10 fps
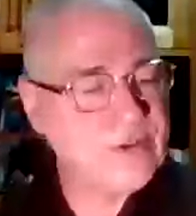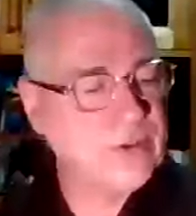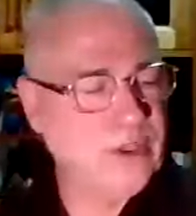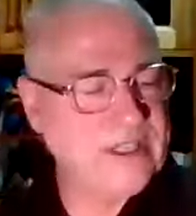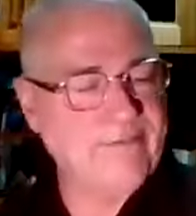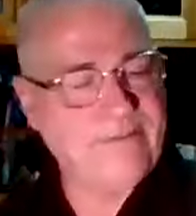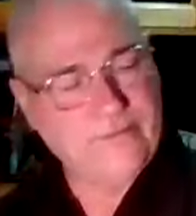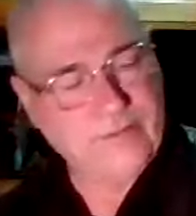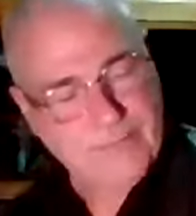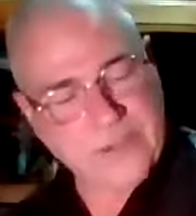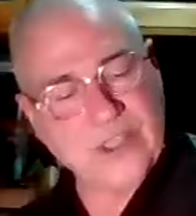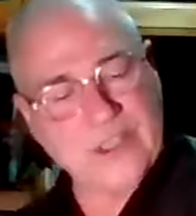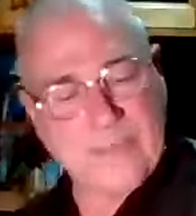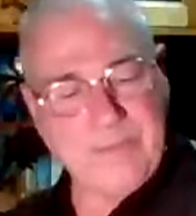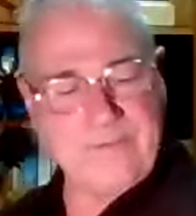immeasurables, I've
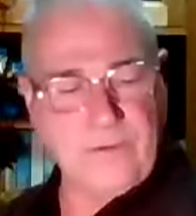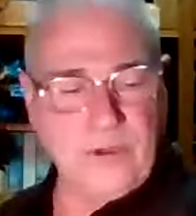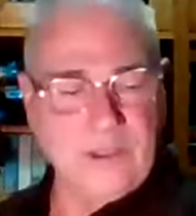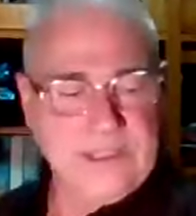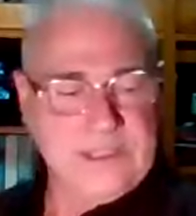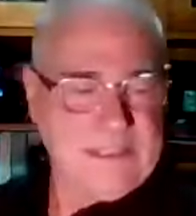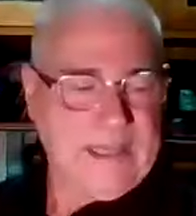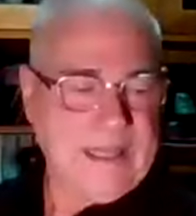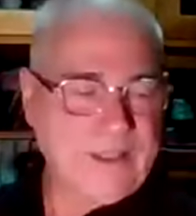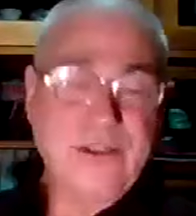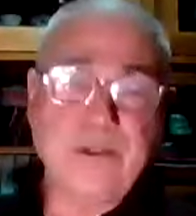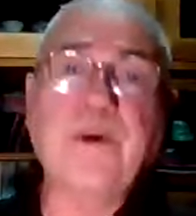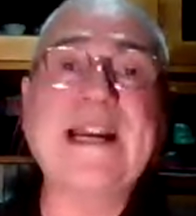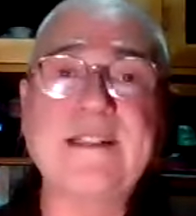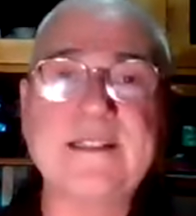mentioned that before. Just to
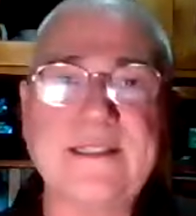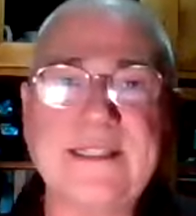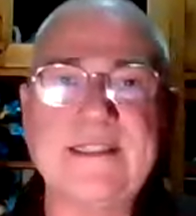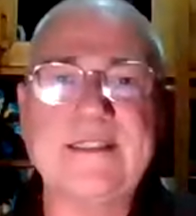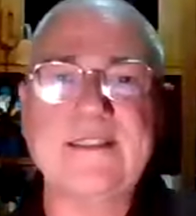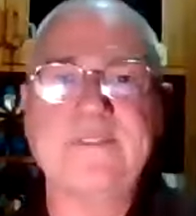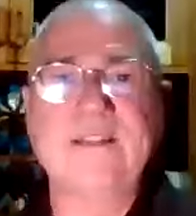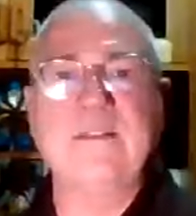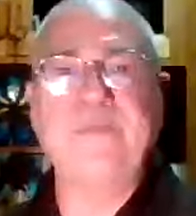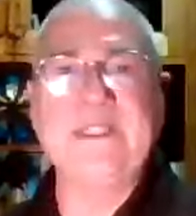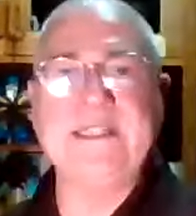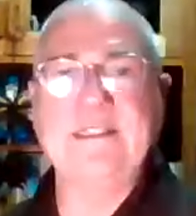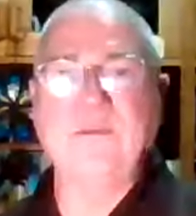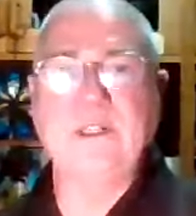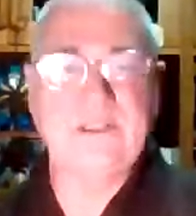practice these, develop
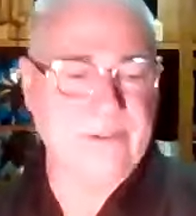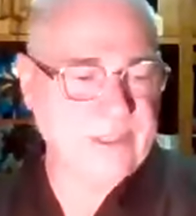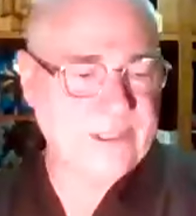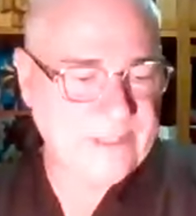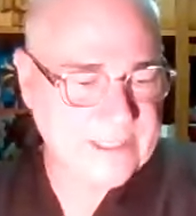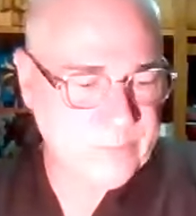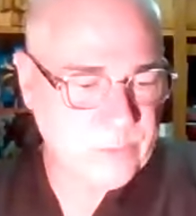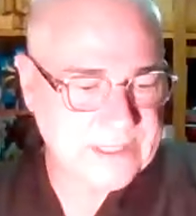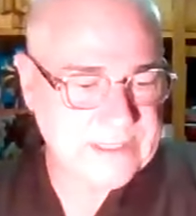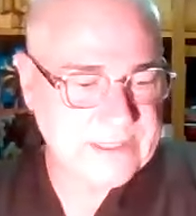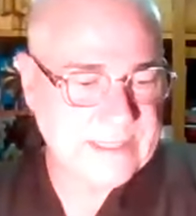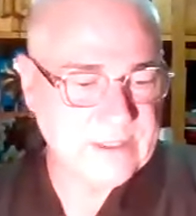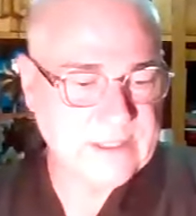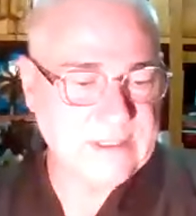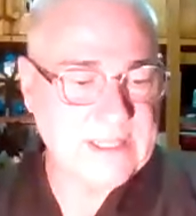these, I won't go into any more
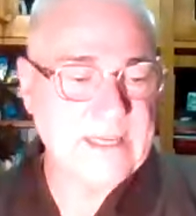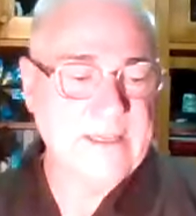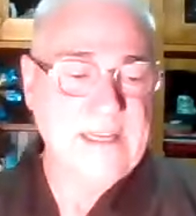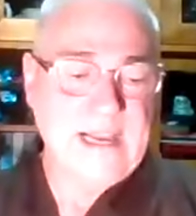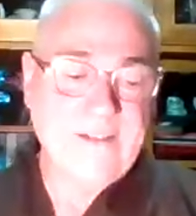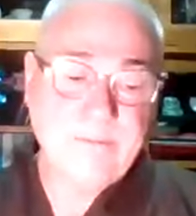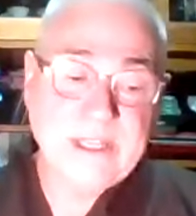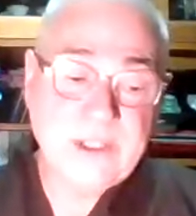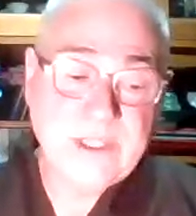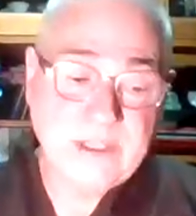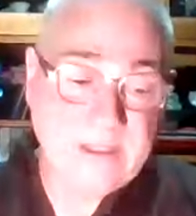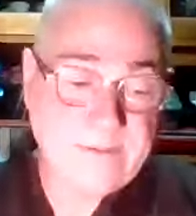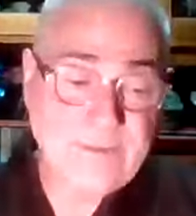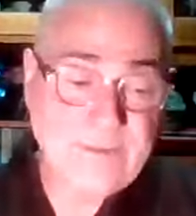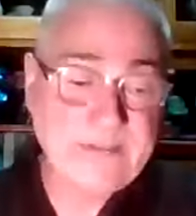details than that. I've mentioned the
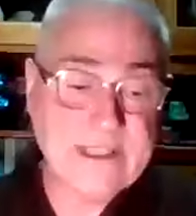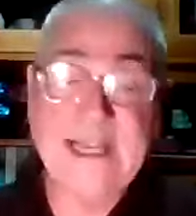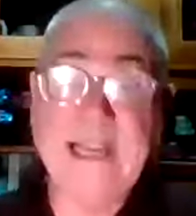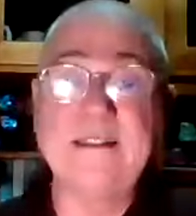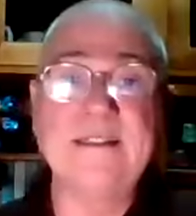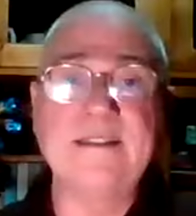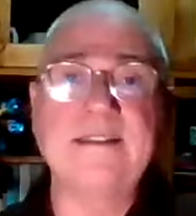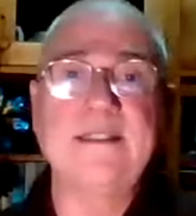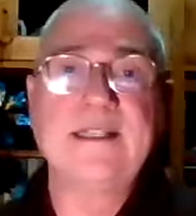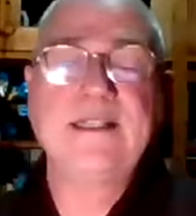five skandhas